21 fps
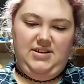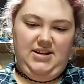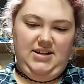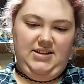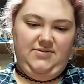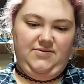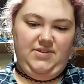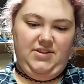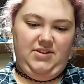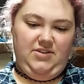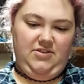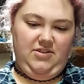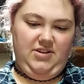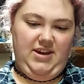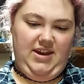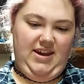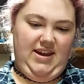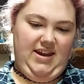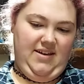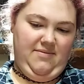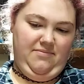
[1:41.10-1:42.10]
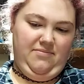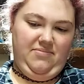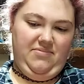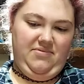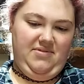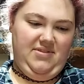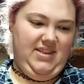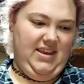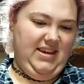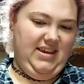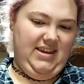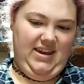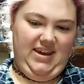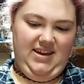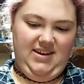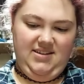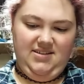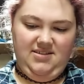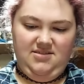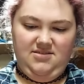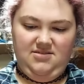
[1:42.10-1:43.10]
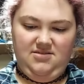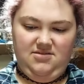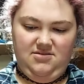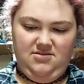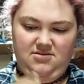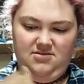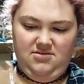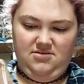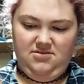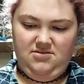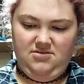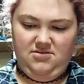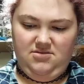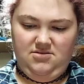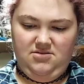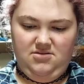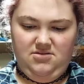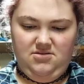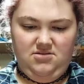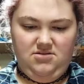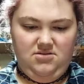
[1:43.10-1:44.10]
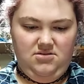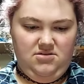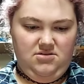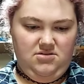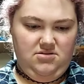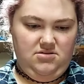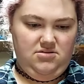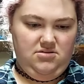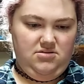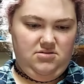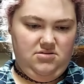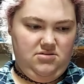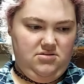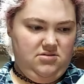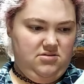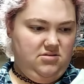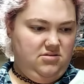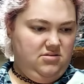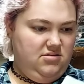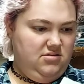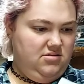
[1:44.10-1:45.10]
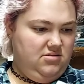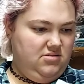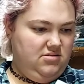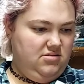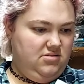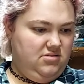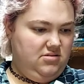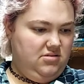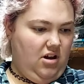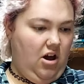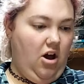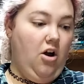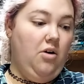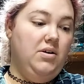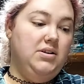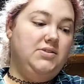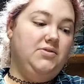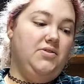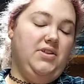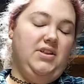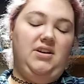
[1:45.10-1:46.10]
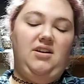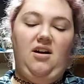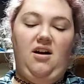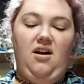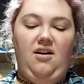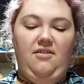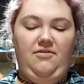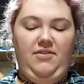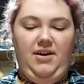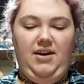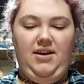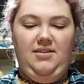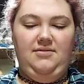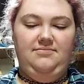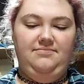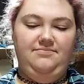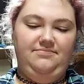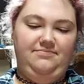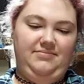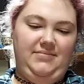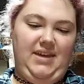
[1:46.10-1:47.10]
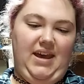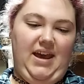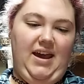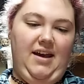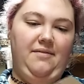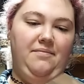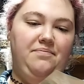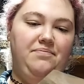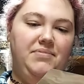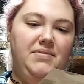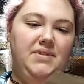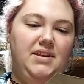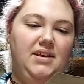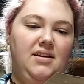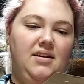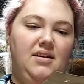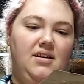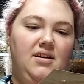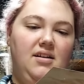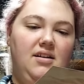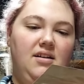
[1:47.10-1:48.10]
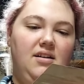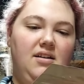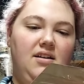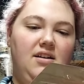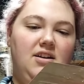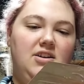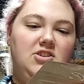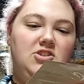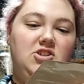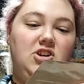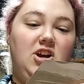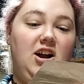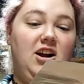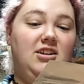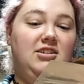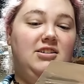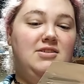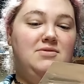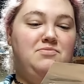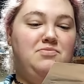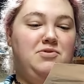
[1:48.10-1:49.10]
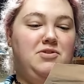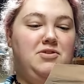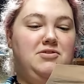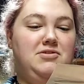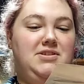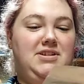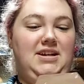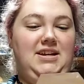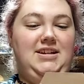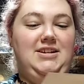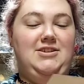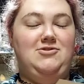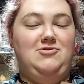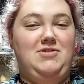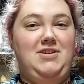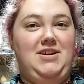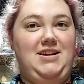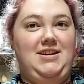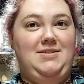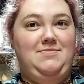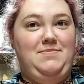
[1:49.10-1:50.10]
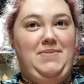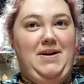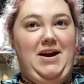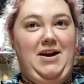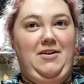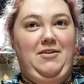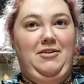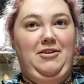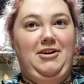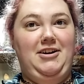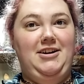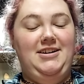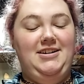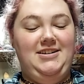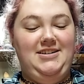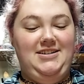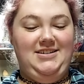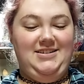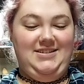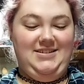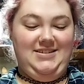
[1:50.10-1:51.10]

That's for the cooking, I'm thinking. No, that's for the coffee. Oh, it's for the coffee. Okay. Chocolate protein drink powder.